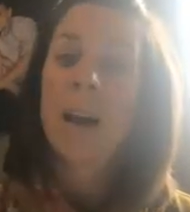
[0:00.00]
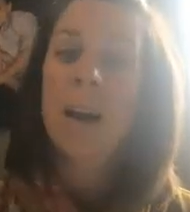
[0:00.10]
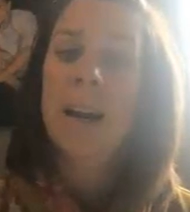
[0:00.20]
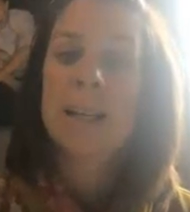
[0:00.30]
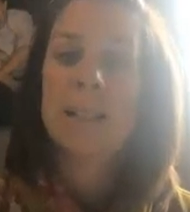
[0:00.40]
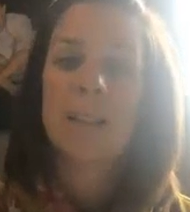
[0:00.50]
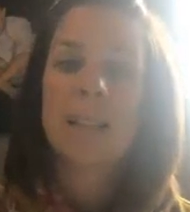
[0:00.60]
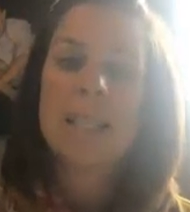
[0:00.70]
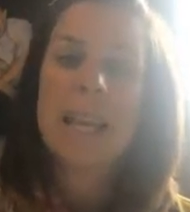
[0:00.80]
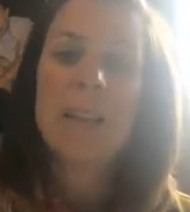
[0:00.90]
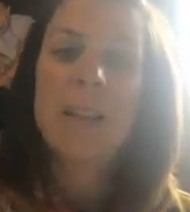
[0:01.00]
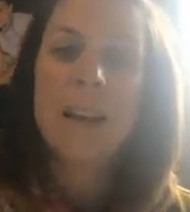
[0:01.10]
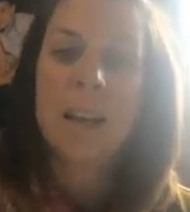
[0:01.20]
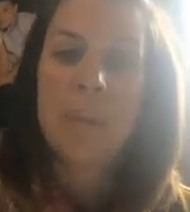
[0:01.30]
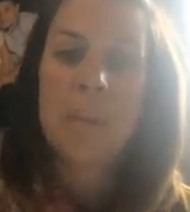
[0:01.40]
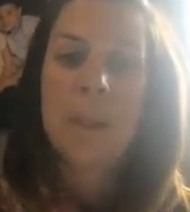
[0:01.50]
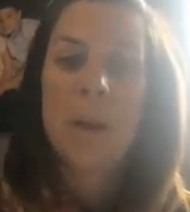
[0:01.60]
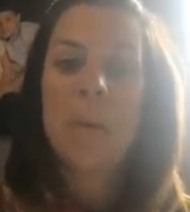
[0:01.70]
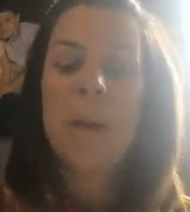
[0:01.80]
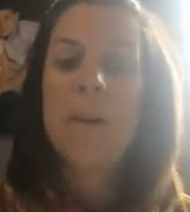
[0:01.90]
All right, so let's take a look.
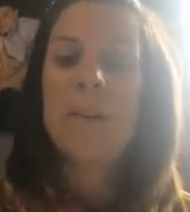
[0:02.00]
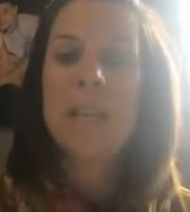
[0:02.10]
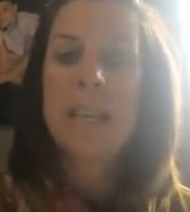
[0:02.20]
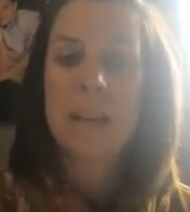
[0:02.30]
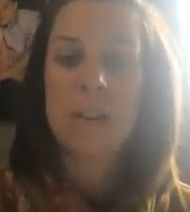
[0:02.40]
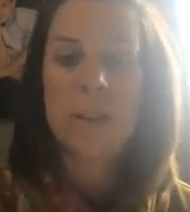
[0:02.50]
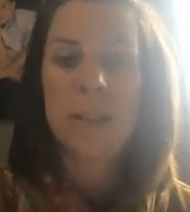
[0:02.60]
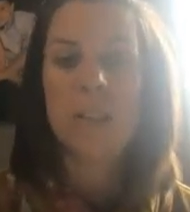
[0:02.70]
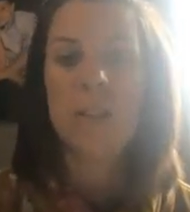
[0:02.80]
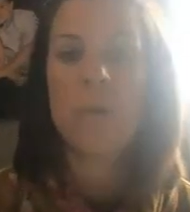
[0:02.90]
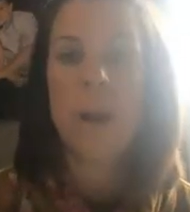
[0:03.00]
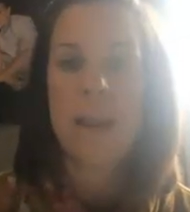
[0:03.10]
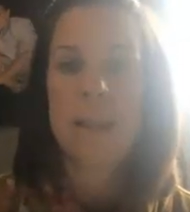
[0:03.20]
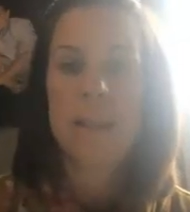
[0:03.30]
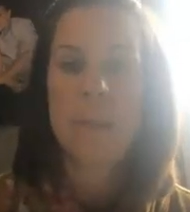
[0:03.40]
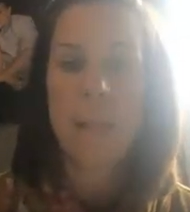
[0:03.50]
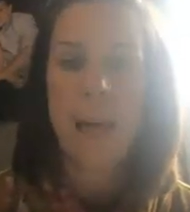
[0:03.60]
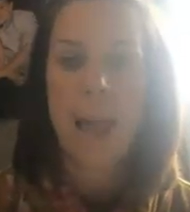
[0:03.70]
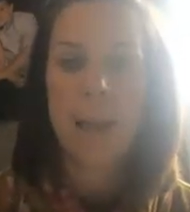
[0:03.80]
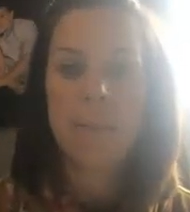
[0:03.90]
When there's an increase to the right in
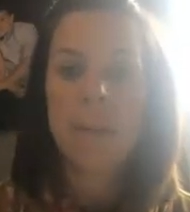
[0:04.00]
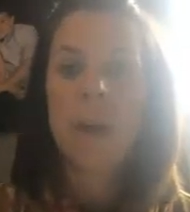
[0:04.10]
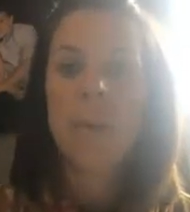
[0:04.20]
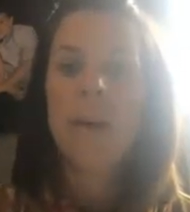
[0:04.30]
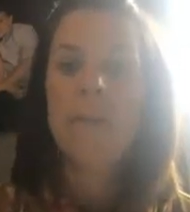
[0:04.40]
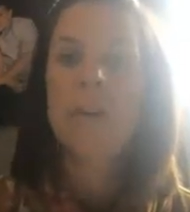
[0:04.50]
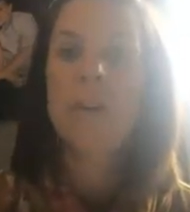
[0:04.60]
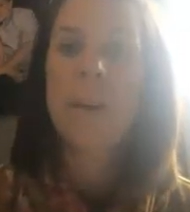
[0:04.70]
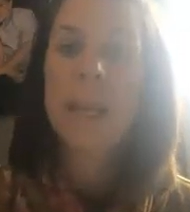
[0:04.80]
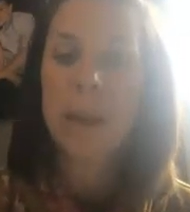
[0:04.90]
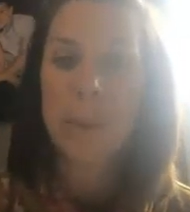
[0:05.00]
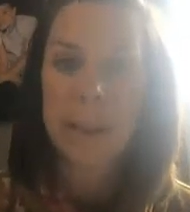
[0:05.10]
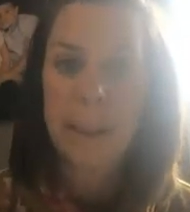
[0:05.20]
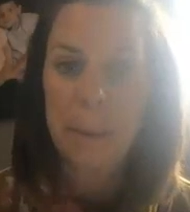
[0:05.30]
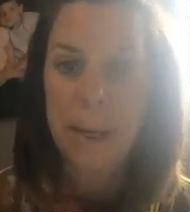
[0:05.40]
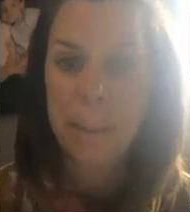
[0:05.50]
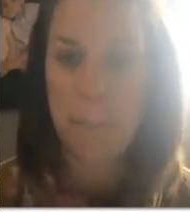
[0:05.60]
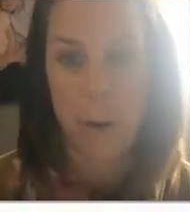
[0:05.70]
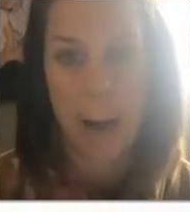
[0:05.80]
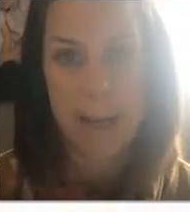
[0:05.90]
supply, we have a new equilibrium
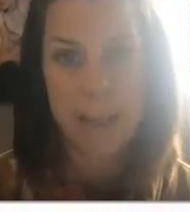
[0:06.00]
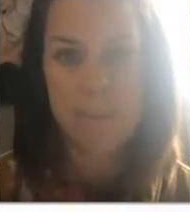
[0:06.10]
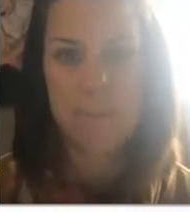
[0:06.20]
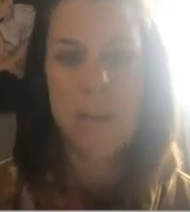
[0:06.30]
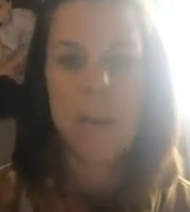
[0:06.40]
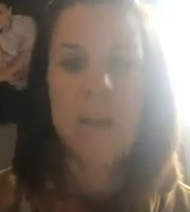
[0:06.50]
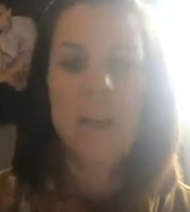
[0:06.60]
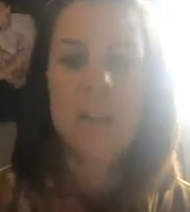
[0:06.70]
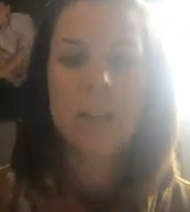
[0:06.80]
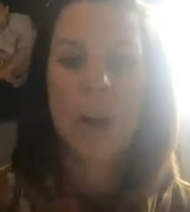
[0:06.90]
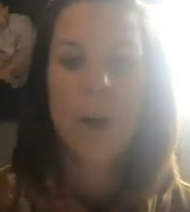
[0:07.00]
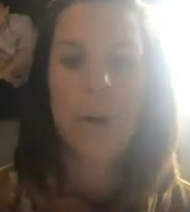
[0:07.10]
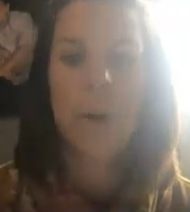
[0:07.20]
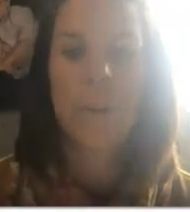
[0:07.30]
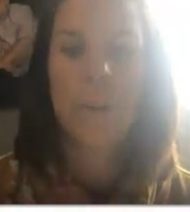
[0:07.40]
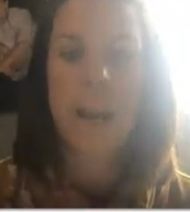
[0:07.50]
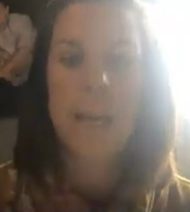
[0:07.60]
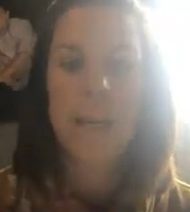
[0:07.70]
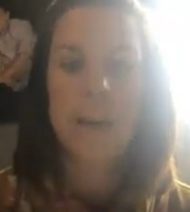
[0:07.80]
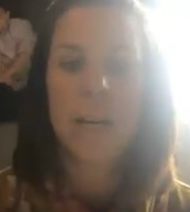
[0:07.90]
price. So
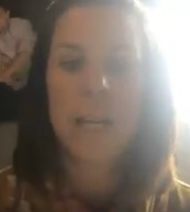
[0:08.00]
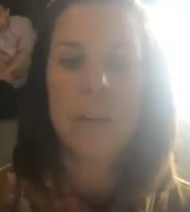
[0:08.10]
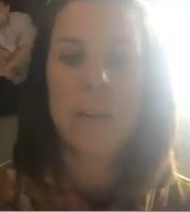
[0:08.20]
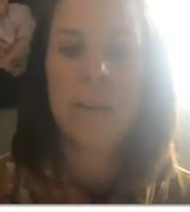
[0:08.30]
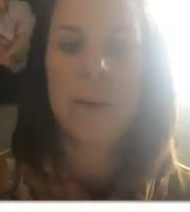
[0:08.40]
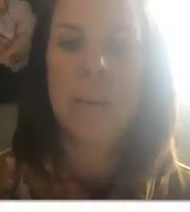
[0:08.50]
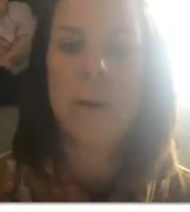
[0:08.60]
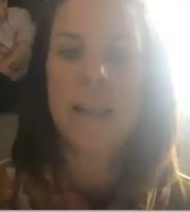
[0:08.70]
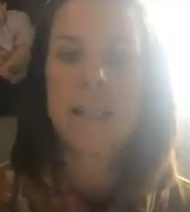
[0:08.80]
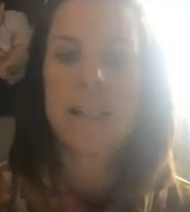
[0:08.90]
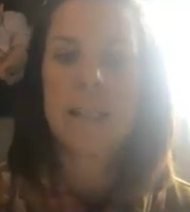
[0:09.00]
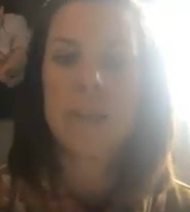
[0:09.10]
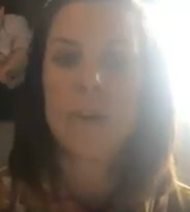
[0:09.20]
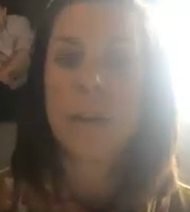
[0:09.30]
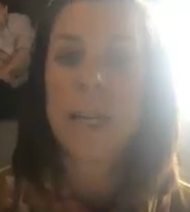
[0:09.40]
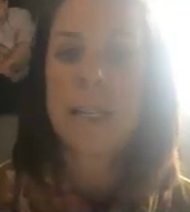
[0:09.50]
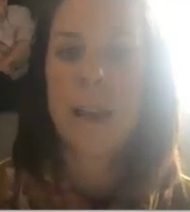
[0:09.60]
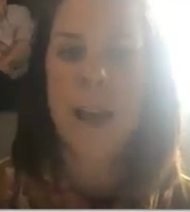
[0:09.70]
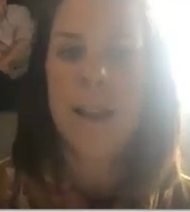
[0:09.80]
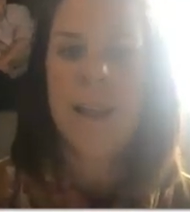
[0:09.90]
right here, equilibrium price is this green
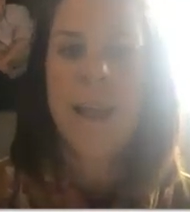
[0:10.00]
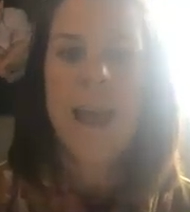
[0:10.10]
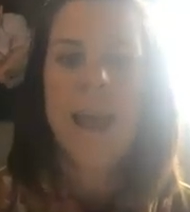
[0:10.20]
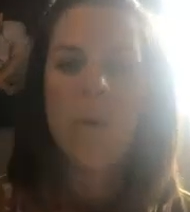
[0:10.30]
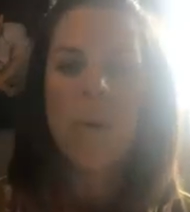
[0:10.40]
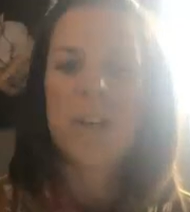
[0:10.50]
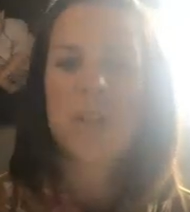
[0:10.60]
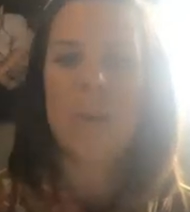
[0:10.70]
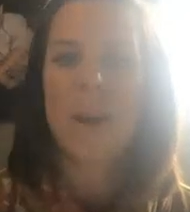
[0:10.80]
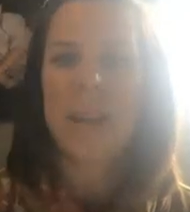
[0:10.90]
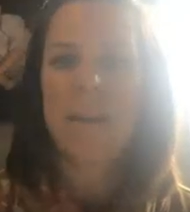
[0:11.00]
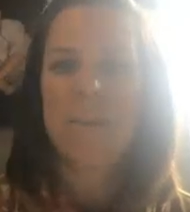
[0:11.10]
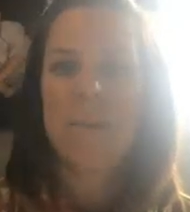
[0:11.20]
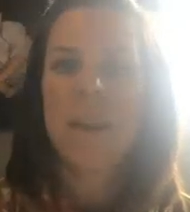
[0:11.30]
dot at 120.